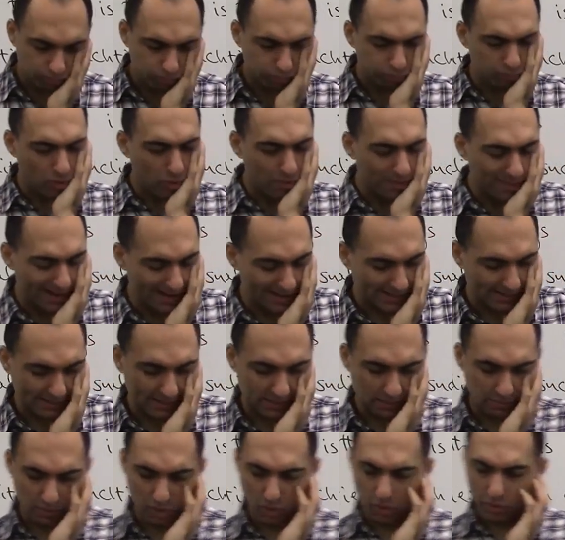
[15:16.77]
mobiles,
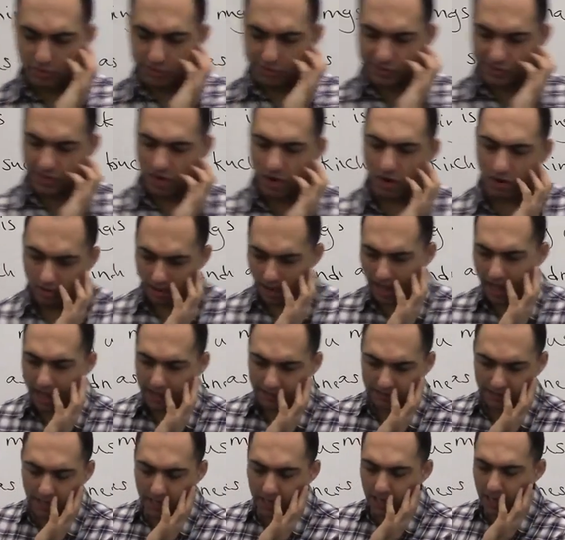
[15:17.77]
computers, and all
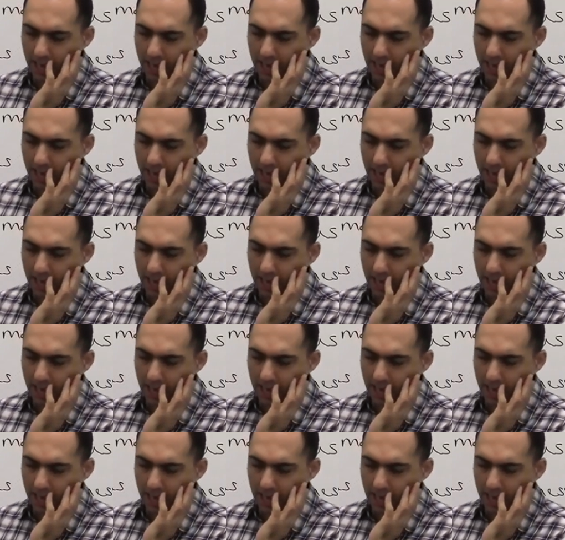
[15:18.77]
that,